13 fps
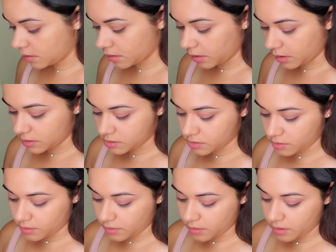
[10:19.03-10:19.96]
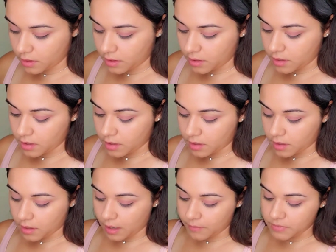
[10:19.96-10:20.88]
Right, so
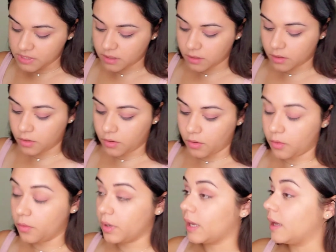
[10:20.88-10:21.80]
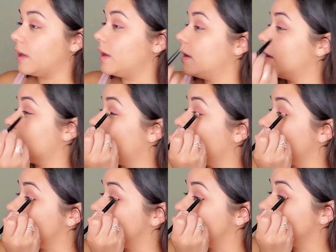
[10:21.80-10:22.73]
I'm just gonna go in
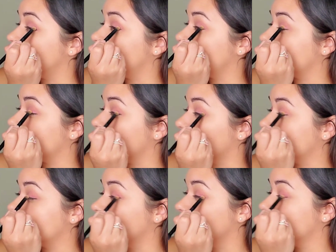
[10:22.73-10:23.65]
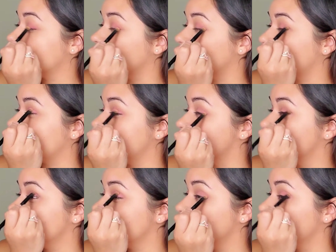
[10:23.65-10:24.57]
and deepen the crease a
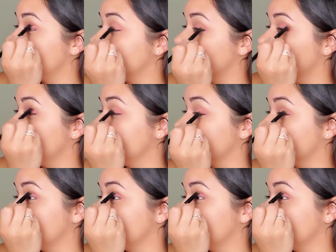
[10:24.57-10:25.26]
little bit with it.